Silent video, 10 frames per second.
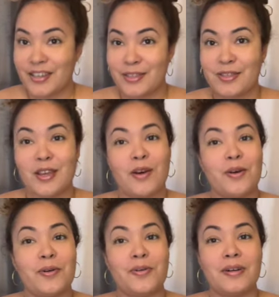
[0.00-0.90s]

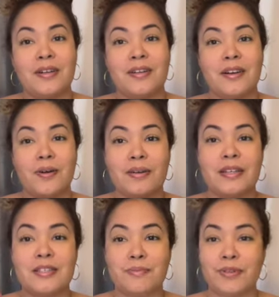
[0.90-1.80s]
So, going
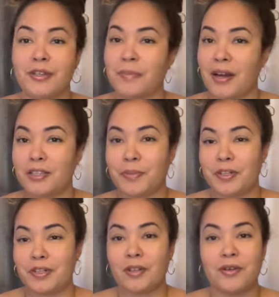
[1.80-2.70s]
into Bird Box
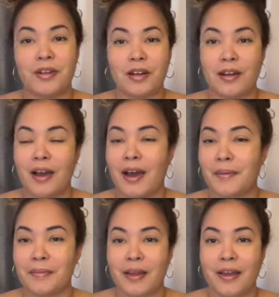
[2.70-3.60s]
Barcelona,
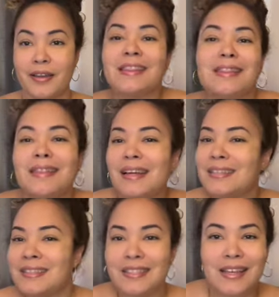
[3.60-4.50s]
I'm like,
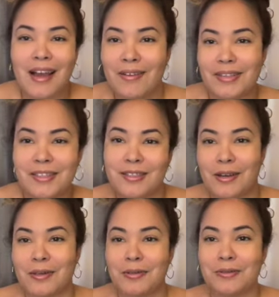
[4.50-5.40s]
let's see how this
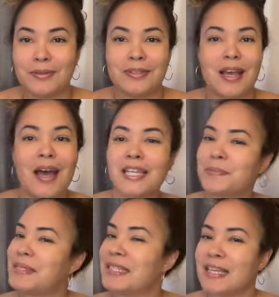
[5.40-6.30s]
goes.
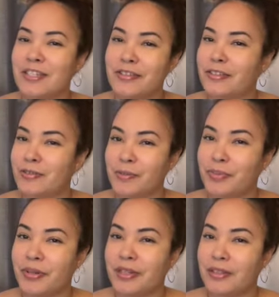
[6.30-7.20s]
Expectations were
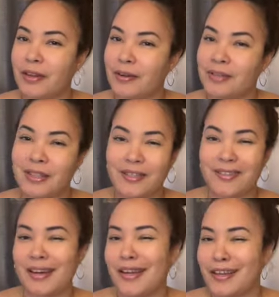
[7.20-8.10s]
pretty low. I was like, all
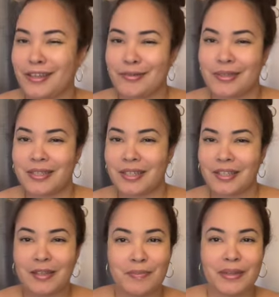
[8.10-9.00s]
right, new
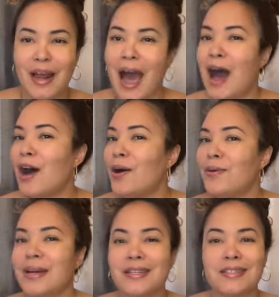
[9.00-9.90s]
city, but
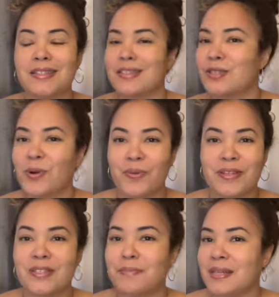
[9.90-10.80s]
how is this
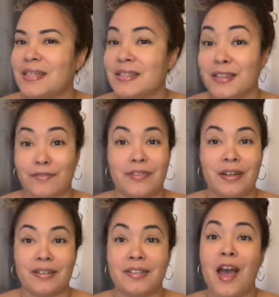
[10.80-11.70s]
going to be
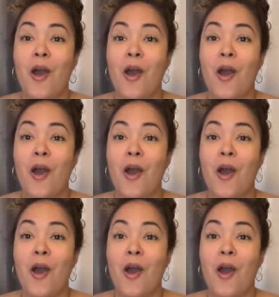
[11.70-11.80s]
different?